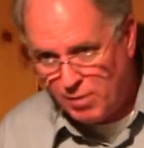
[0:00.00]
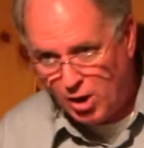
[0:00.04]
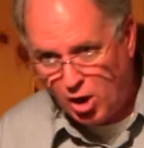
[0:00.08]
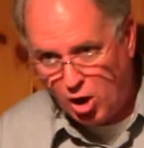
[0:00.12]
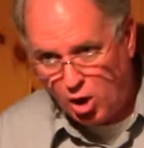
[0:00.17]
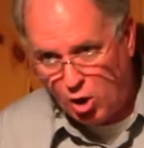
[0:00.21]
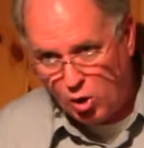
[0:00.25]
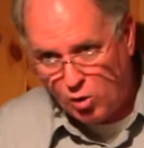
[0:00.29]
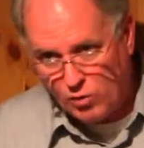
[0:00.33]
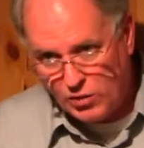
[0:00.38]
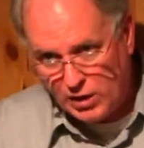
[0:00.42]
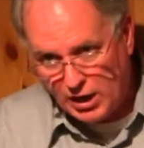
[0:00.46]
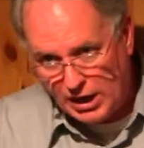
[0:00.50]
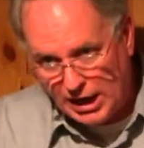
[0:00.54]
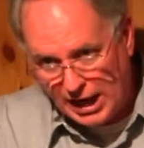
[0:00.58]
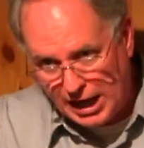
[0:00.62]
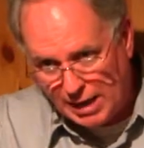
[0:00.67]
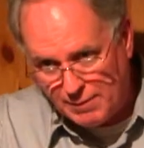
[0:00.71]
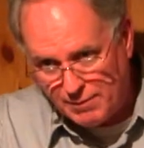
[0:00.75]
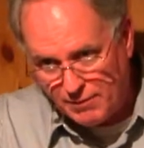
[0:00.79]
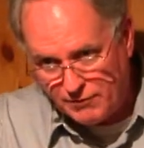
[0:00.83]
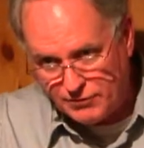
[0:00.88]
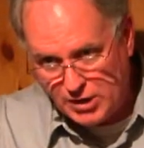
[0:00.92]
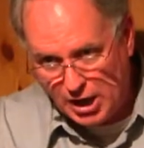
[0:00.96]
Behold the
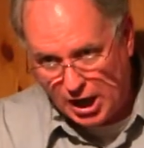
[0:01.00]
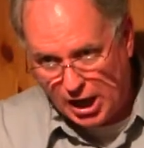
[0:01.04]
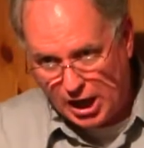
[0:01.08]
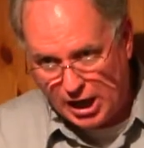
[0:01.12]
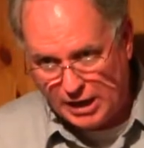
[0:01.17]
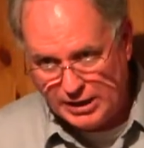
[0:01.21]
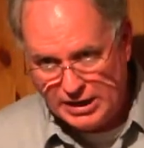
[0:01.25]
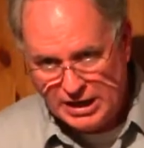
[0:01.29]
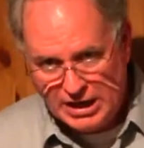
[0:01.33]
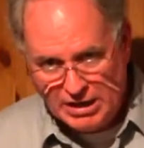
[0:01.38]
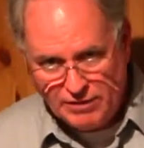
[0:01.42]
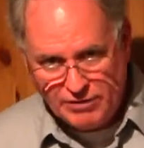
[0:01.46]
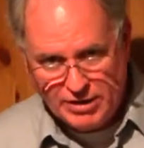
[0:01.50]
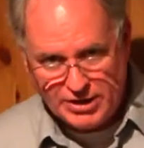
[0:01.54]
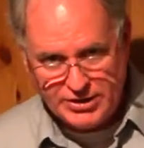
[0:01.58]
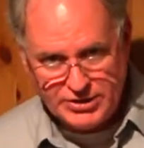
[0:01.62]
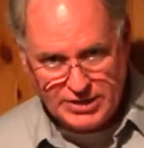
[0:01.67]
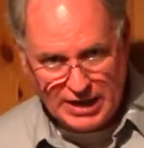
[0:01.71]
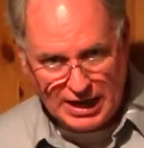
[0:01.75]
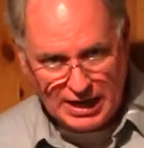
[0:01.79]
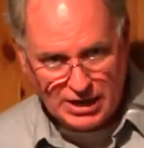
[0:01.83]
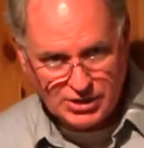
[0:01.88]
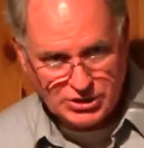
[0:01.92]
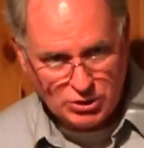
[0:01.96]
Lamb of God that
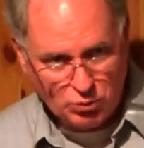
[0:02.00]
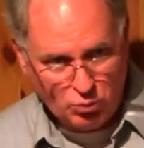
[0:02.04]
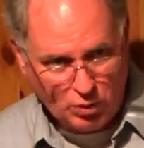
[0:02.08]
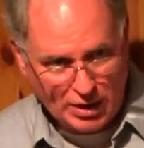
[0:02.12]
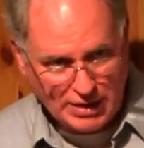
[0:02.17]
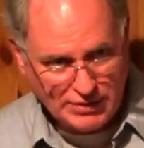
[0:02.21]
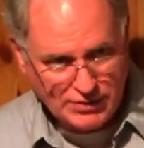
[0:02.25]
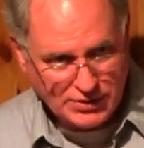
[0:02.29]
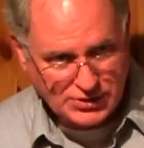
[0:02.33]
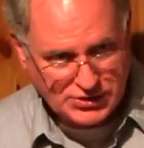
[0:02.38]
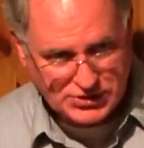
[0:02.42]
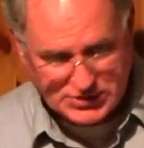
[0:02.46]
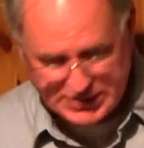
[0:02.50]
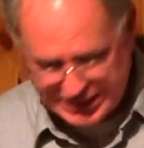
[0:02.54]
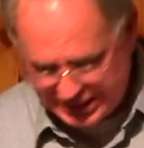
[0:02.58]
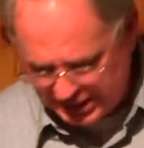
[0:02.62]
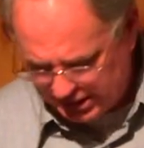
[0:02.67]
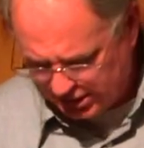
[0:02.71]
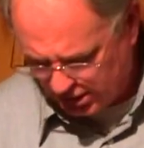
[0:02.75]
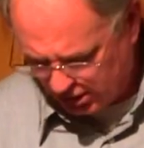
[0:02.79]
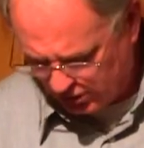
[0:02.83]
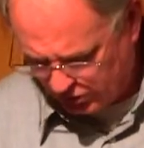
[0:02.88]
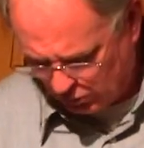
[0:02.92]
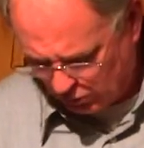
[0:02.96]
takes away the
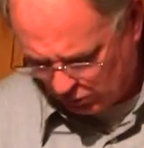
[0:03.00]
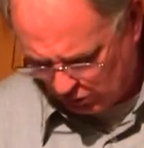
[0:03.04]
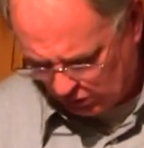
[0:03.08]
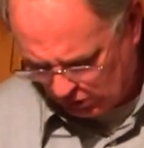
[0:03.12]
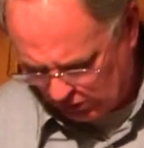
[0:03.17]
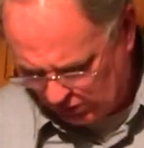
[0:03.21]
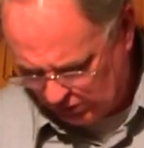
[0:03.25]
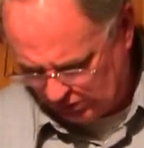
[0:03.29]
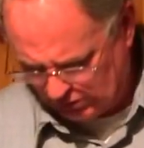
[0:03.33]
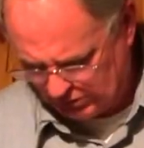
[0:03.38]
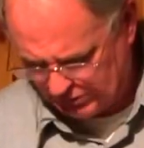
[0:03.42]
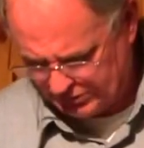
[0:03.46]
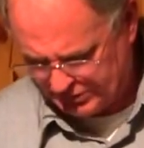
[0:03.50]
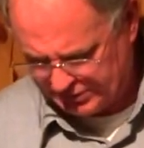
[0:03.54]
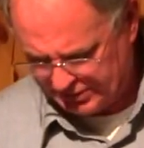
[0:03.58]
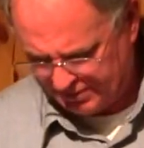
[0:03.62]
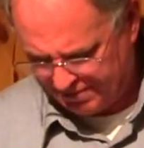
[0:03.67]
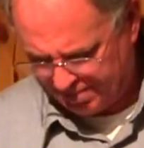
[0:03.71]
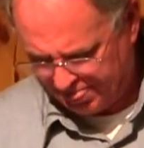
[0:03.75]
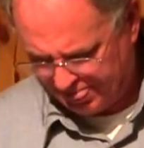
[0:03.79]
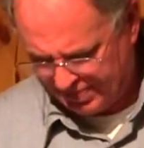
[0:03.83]
sin of the world.